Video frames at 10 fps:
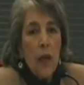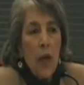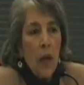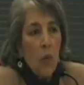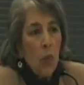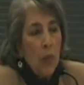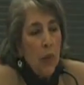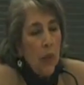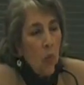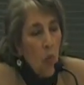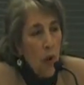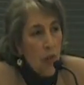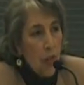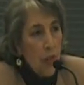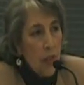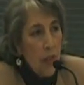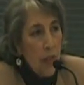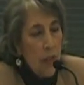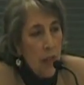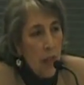I will be in Washington,
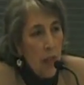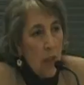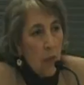D.C.